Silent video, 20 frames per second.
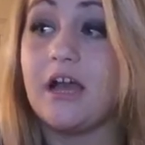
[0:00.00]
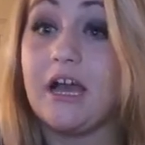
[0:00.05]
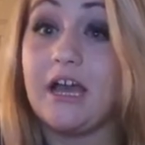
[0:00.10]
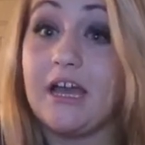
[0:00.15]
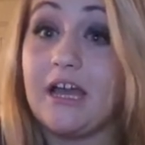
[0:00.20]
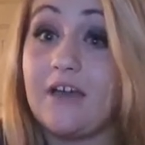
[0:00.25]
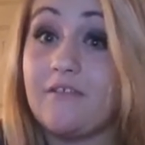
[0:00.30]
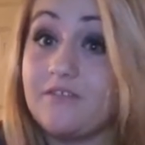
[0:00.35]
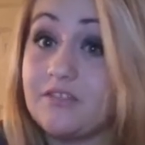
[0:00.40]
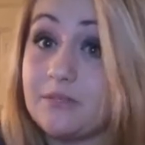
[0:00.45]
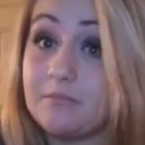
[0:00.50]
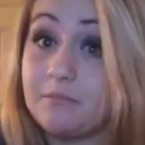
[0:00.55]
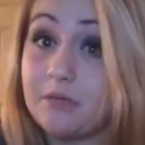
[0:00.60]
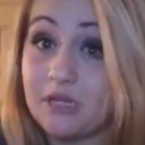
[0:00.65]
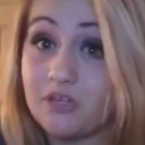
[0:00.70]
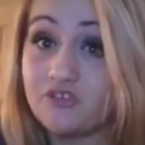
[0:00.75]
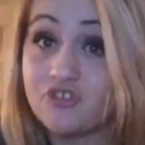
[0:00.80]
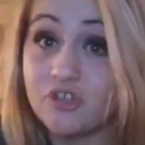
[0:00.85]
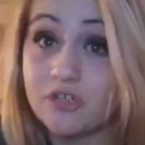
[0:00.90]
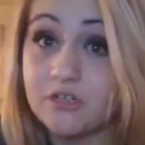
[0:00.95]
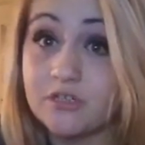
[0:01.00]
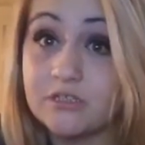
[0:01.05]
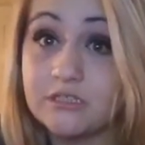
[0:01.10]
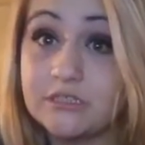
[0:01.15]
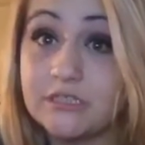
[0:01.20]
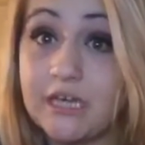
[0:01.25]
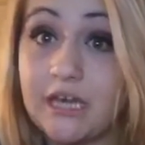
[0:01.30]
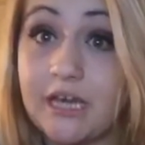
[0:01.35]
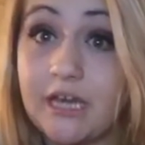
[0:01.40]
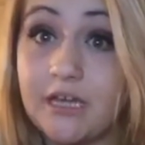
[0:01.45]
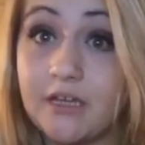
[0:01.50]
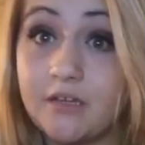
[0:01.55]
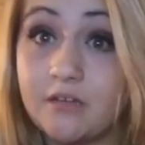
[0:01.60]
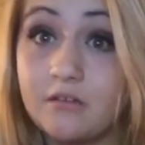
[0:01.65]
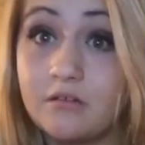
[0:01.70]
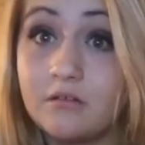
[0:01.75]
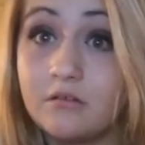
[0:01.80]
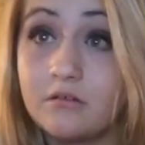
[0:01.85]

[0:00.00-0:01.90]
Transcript: I have some pictures that